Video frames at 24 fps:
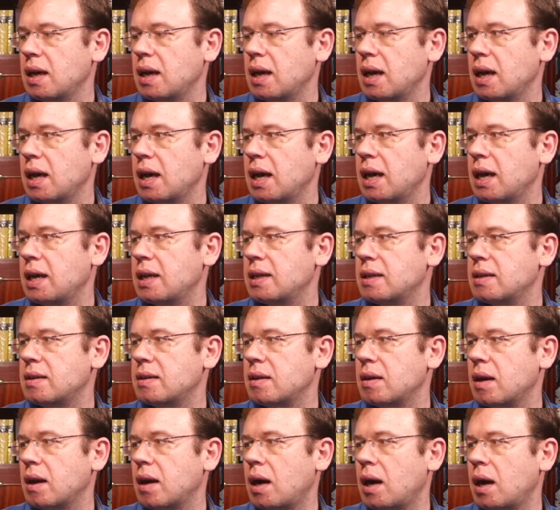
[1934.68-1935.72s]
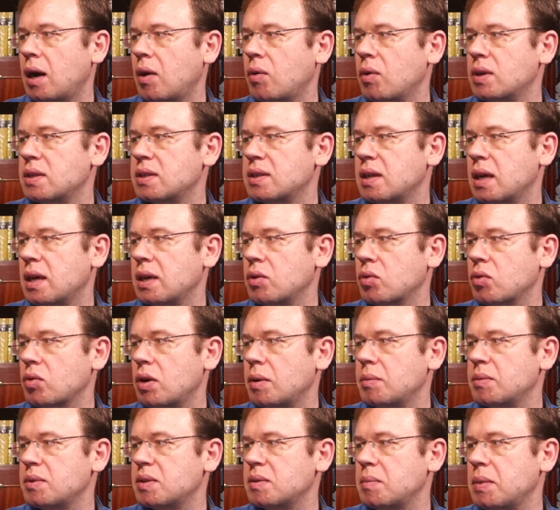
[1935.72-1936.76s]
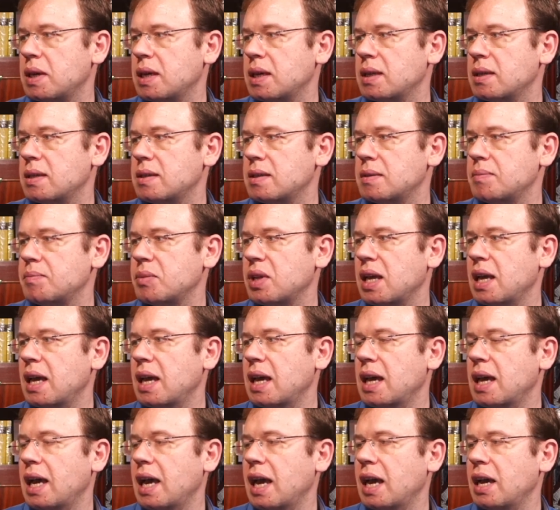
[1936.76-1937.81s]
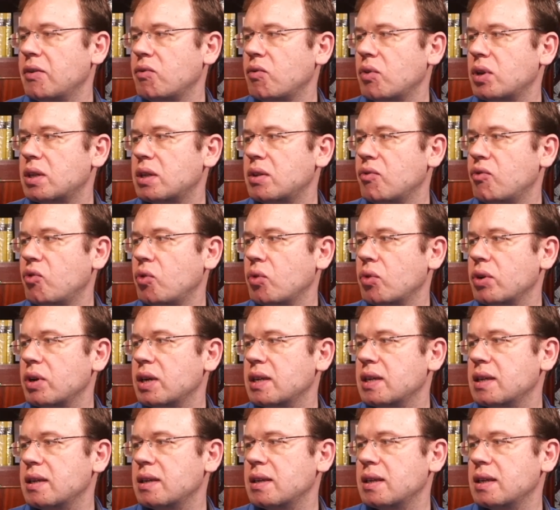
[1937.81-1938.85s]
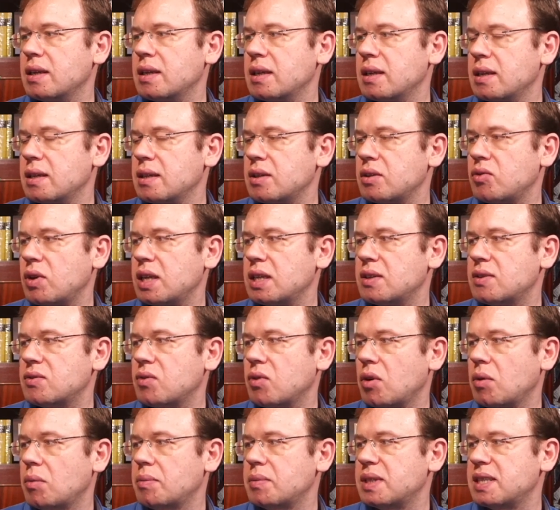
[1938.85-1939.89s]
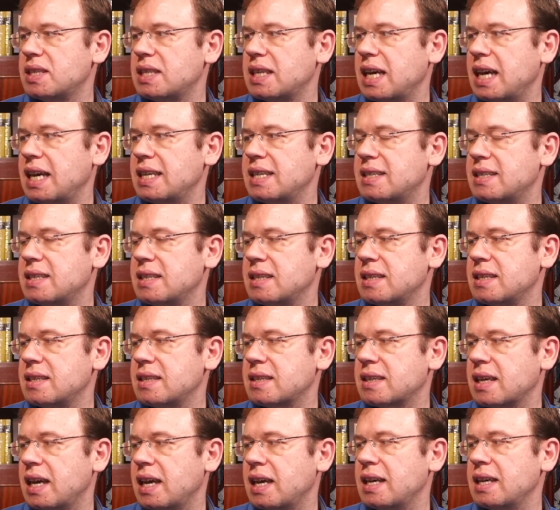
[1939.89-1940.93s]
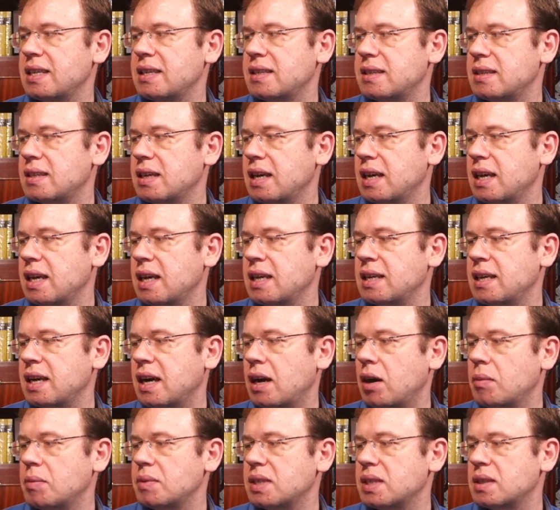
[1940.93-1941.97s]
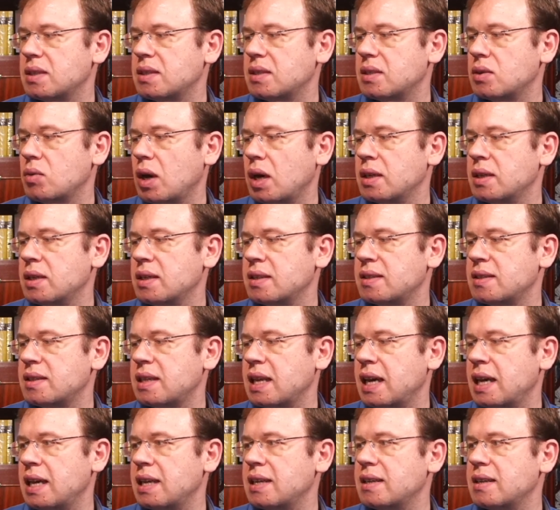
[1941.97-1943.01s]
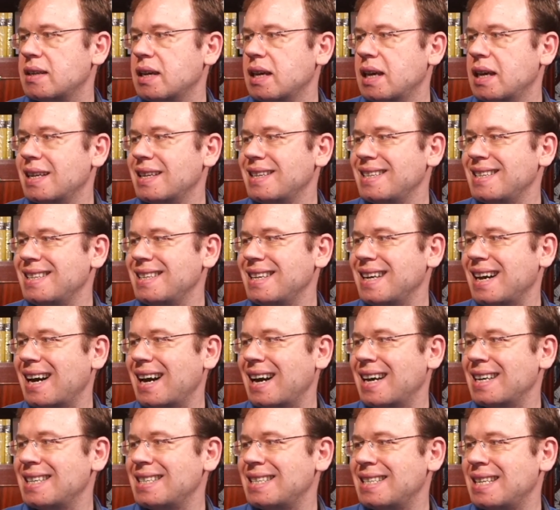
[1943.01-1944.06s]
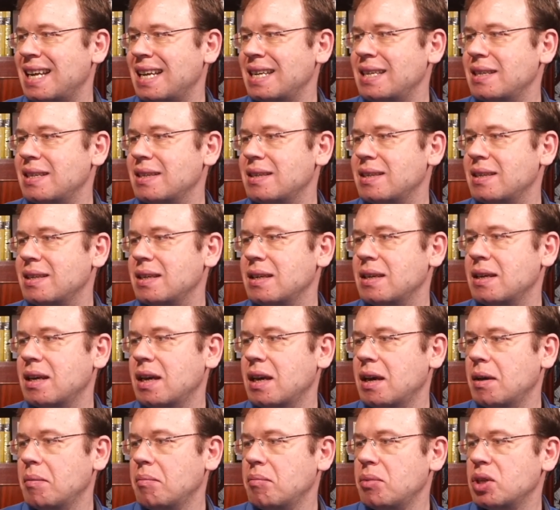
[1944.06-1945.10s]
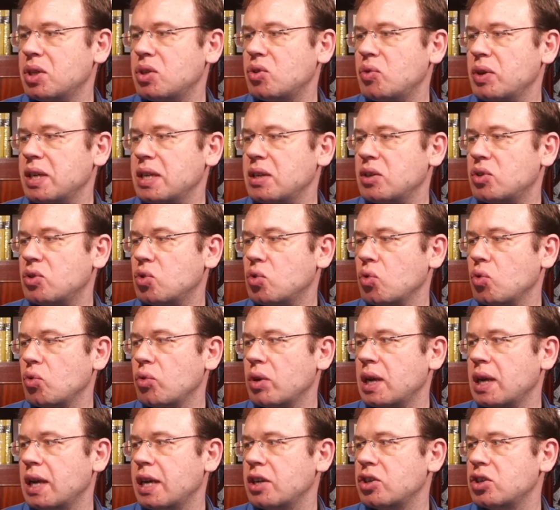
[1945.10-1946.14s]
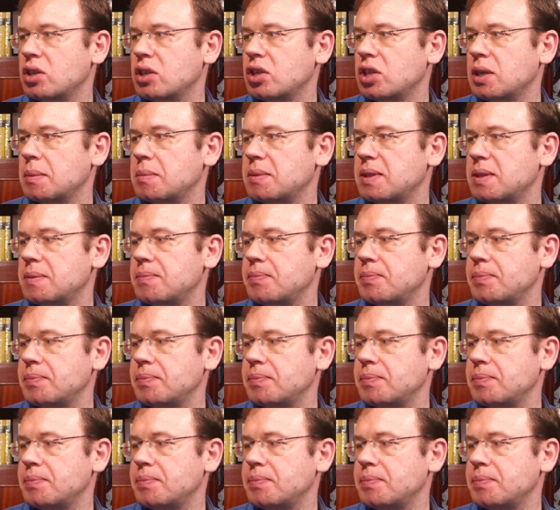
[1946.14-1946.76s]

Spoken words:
and our sinogram space. And what the Fourier transform says in this case, it helps us to understand the identity between two relationships.